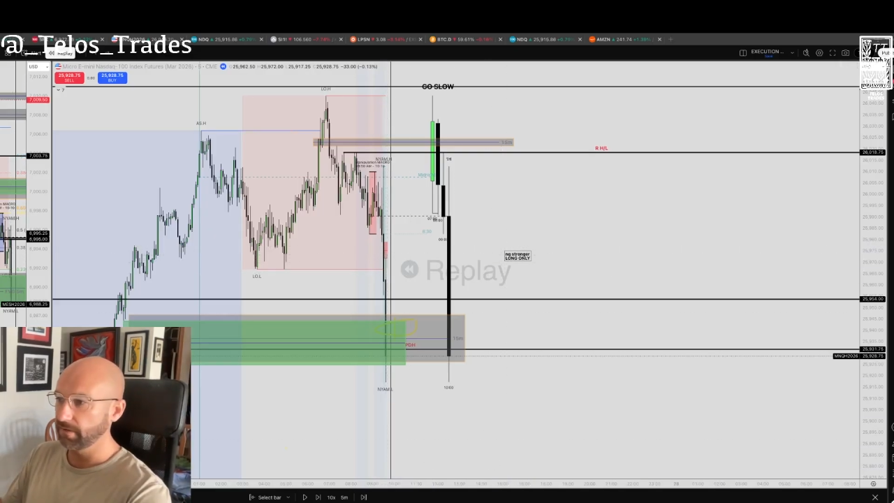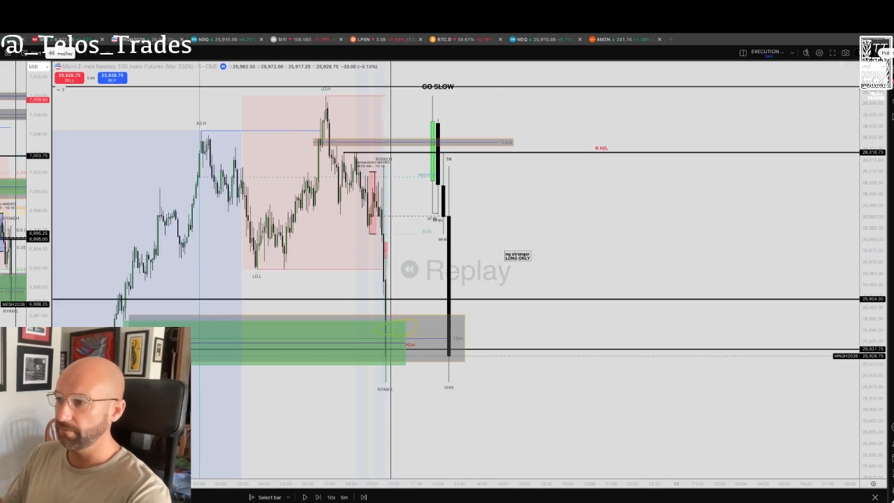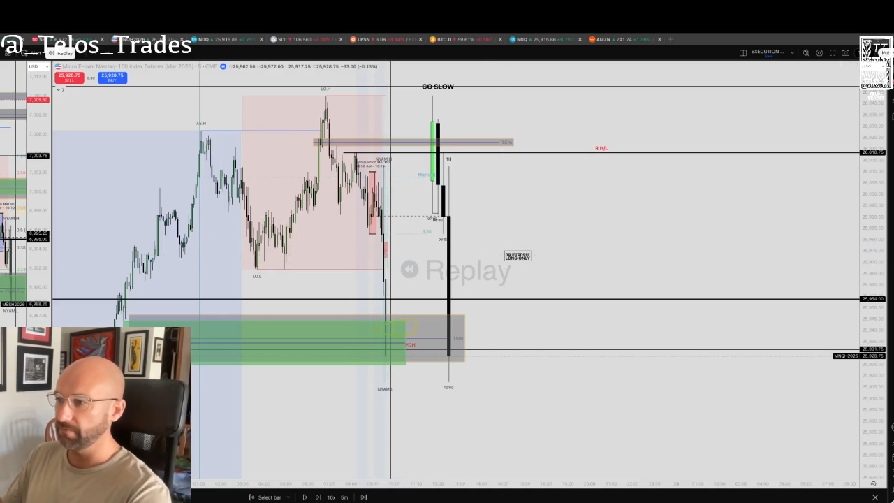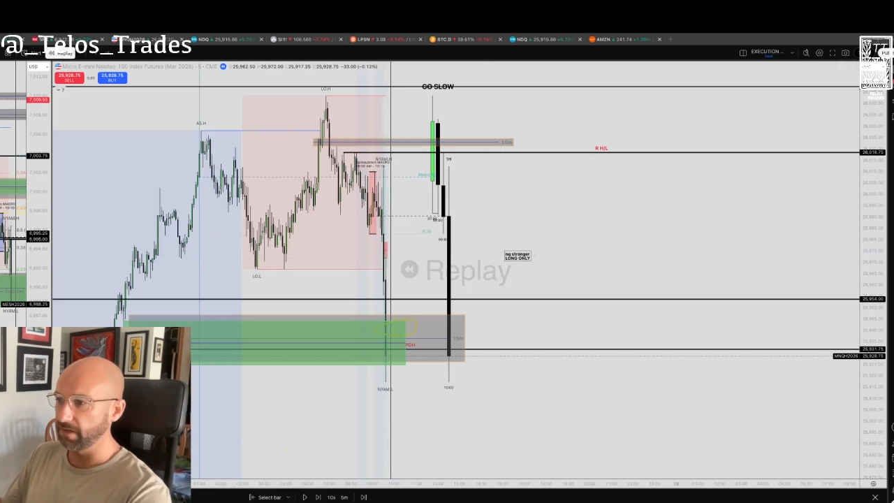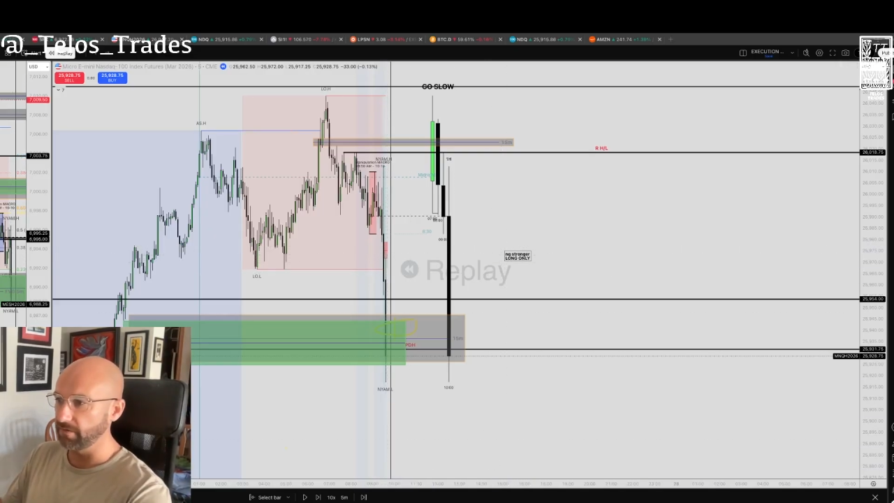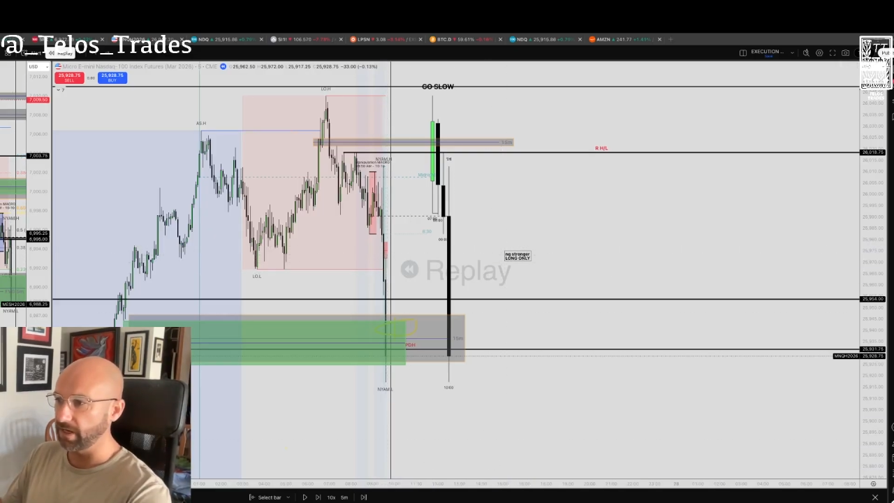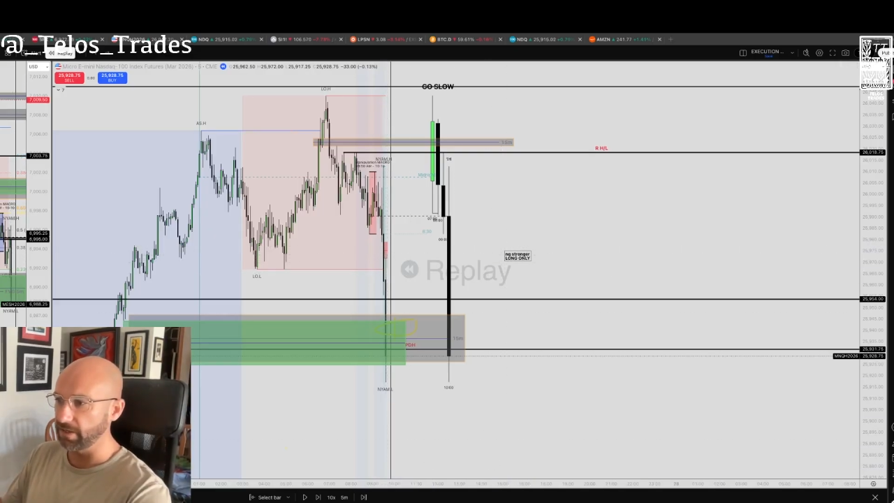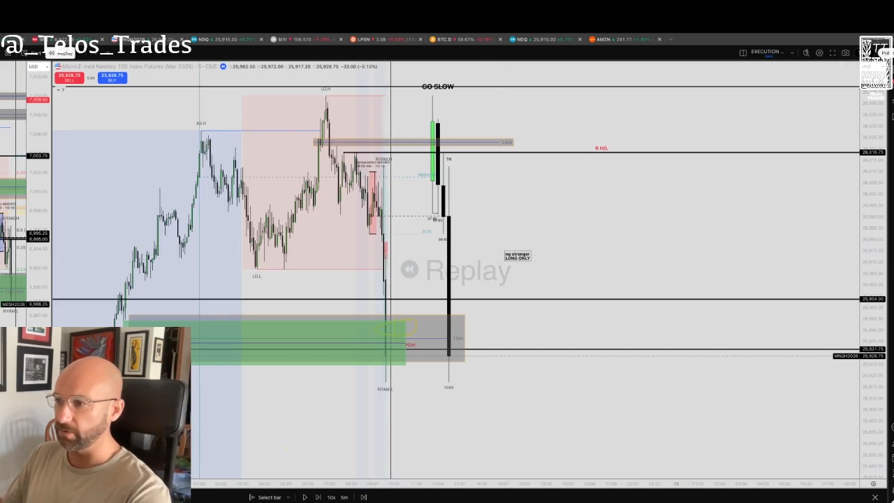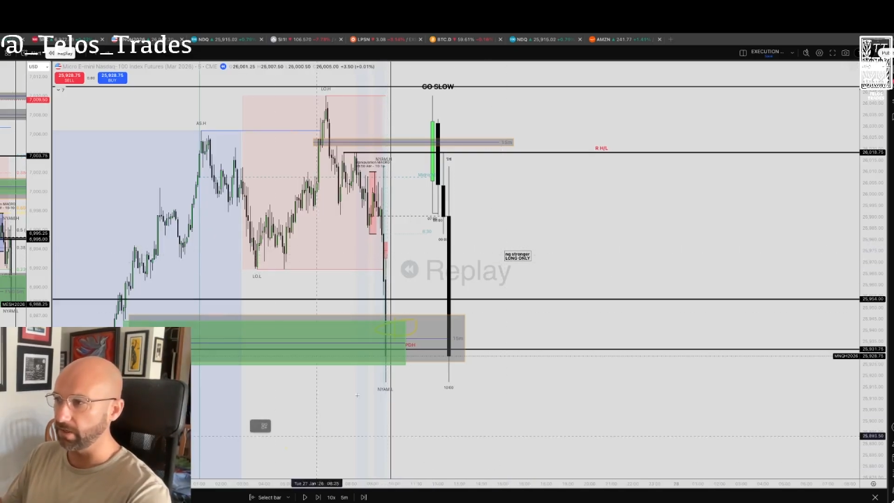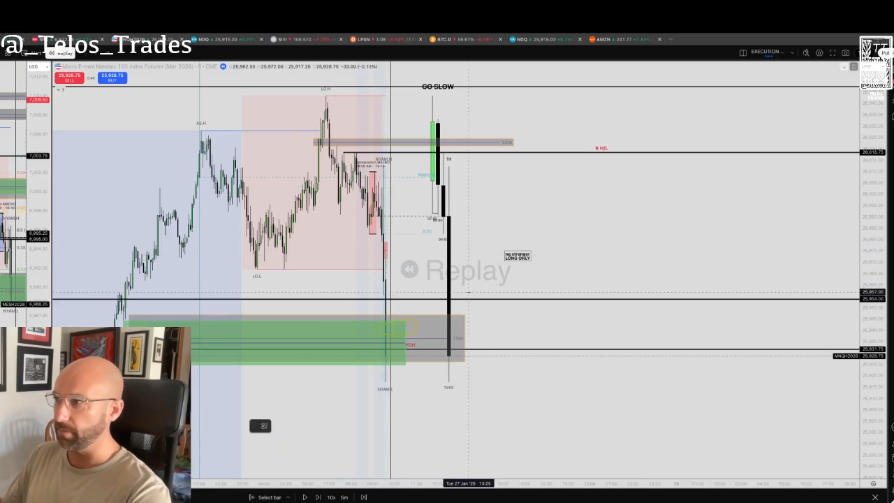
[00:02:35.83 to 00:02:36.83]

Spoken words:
fair value gap